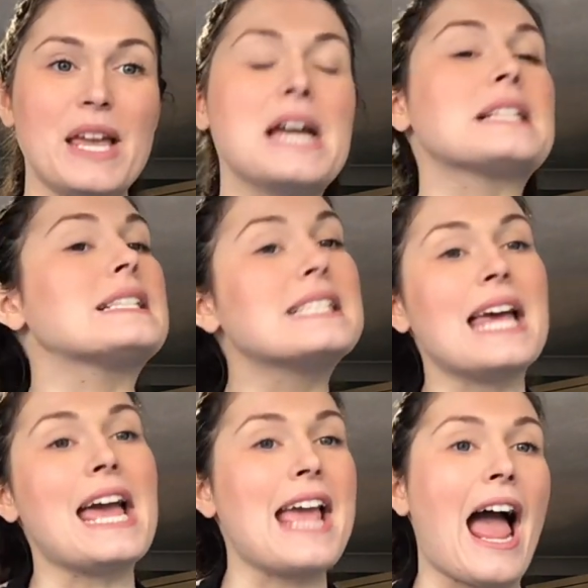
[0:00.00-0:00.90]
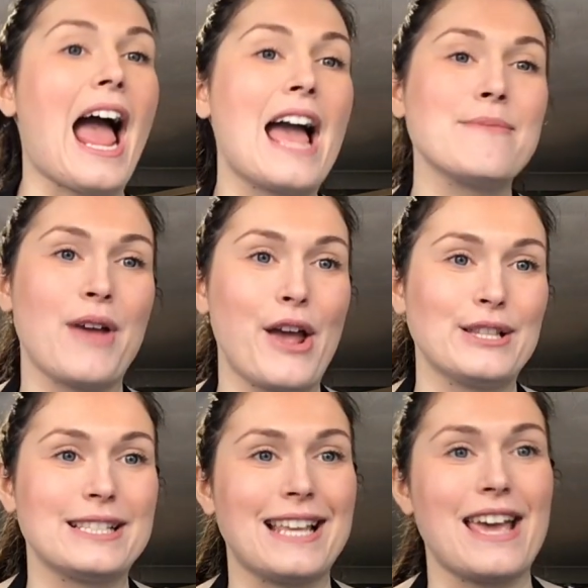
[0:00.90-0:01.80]
Today I'm going
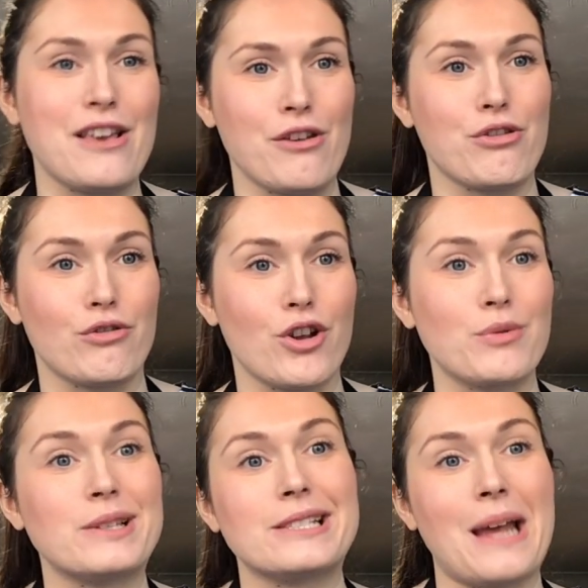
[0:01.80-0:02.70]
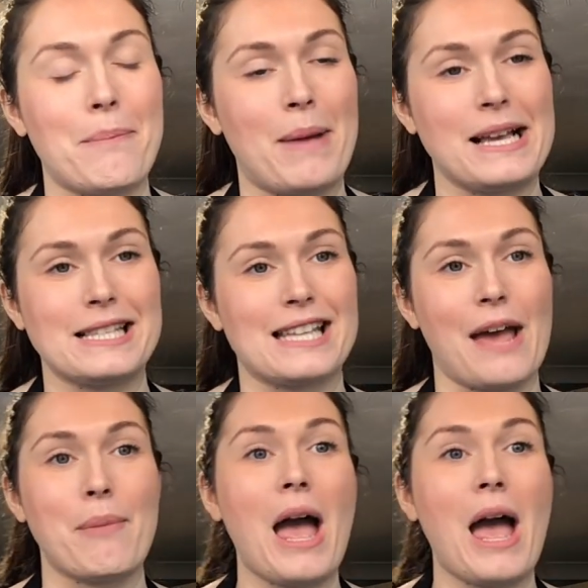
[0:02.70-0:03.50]
to take you through step by step